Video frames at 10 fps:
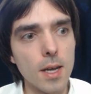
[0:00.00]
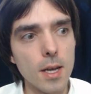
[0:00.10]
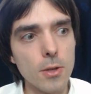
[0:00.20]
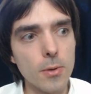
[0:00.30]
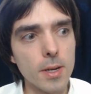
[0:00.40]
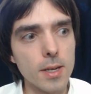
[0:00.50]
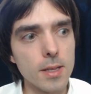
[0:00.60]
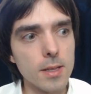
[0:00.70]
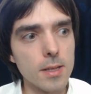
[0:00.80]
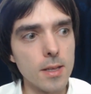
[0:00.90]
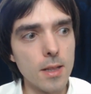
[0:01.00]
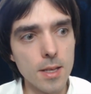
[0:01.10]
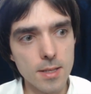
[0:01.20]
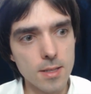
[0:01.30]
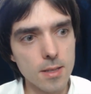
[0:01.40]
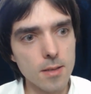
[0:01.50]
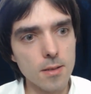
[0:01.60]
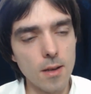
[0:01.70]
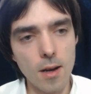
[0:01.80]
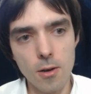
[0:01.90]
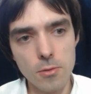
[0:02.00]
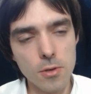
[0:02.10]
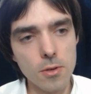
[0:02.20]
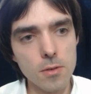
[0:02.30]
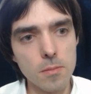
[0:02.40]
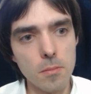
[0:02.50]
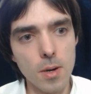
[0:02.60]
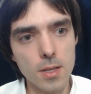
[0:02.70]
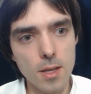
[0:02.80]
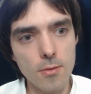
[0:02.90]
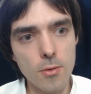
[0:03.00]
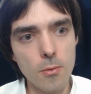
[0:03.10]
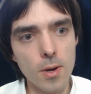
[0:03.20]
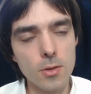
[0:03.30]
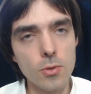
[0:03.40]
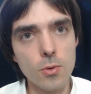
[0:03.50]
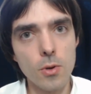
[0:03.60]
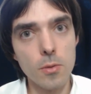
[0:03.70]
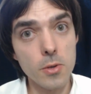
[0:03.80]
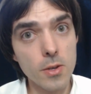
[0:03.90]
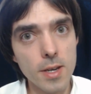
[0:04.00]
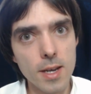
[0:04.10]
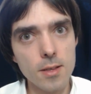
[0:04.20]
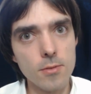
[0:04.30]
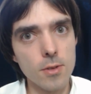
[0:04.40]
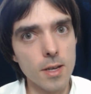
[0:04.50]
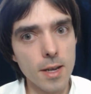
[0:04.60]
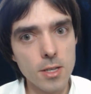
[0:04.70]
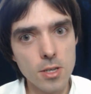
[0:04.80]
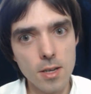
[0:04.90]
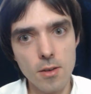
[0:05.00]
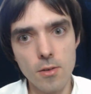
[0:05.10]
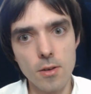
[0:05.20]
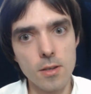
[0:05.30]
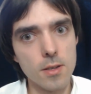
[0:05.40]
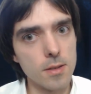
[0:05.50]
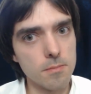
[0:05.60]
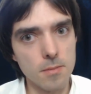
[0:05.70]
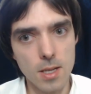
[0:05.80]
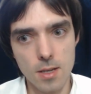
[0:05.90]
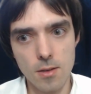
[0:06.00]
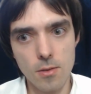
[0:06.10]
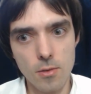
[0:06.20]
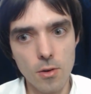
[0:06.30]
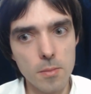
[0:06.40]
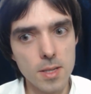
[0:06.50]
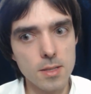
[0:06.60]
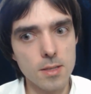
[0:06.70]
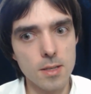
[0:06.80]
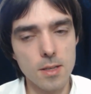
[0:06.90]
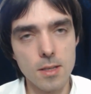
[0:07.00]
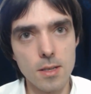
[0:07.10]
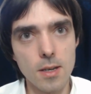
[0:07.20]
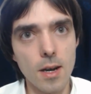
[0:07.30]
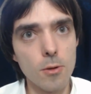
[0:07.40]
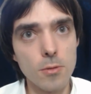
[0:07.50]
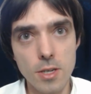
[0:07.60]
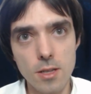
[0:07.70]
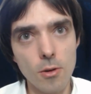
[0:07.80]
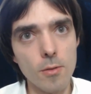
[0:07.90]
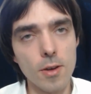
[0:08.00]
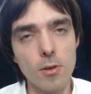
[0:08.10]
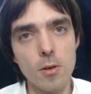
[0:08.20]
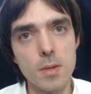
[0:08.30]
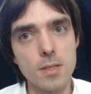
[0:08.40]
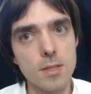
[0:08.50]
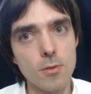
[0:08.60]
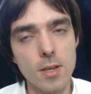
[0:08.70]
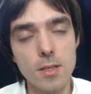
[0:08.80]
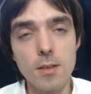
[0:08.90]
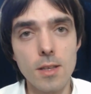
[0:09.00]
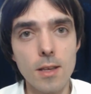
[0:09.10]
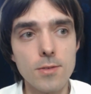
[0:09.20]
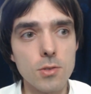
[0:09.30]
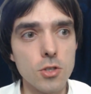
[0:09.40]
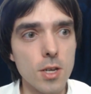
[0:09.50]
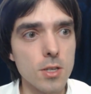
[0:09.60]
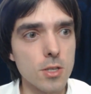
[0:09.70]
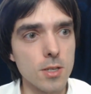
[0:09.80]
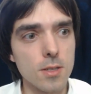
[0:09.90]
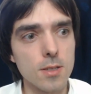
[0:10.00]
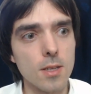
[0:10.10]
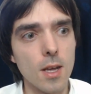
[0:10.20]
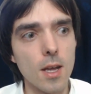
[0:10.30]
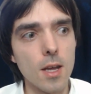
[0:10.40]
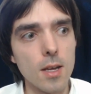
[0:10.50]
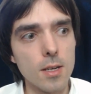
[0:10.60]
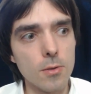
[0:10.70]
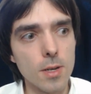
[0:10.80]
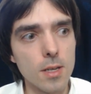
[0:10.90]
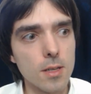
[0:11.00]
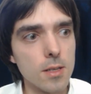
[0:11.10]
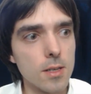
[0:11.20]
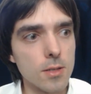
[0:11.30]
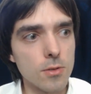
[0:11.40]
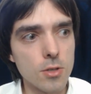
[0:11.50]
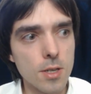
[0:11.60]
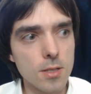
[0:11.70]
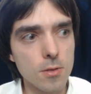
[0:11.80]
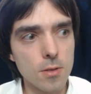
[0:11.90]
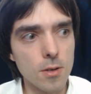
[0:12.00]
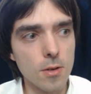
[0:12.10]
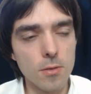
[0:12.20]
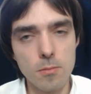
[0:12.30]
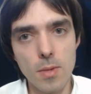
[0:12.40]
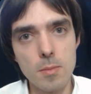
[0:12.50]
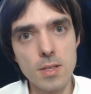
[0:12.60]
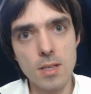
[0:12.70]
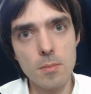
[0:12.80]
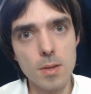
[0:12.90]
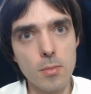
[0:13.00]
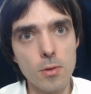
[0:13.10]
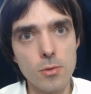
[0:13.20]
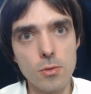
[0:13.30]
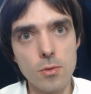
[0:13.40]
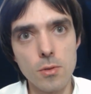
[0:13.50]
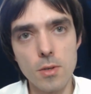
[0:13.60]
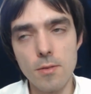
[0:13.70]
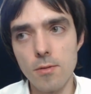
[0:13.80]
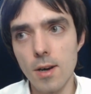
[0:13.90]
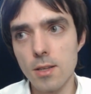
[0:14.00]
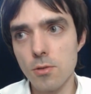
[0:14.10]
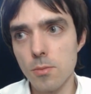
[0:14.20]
you can listen audio. But if you want to communicate, engage in like comments, and I will read all the comments. You can give suggestions. You can suggest maybe some people to invite on